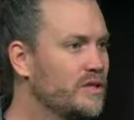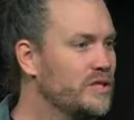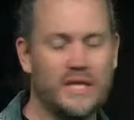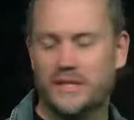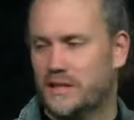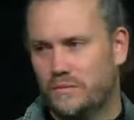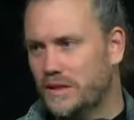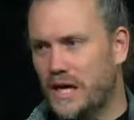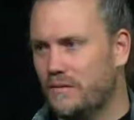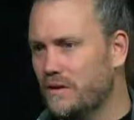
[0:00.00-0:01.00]
So they said, we're
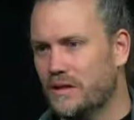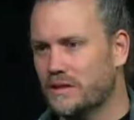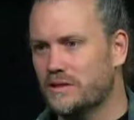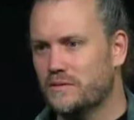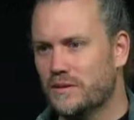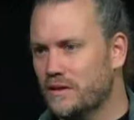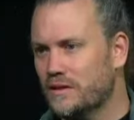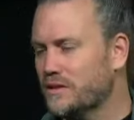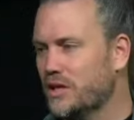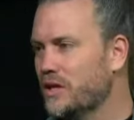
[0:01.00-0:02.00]
done with this. We're
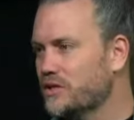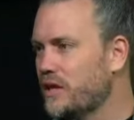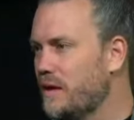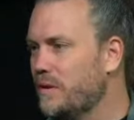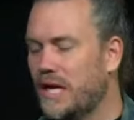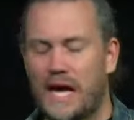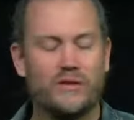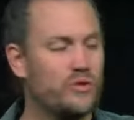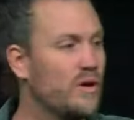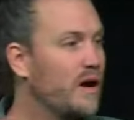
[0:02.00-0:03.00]
not. So they
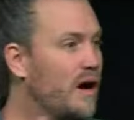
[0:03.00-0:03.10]
began to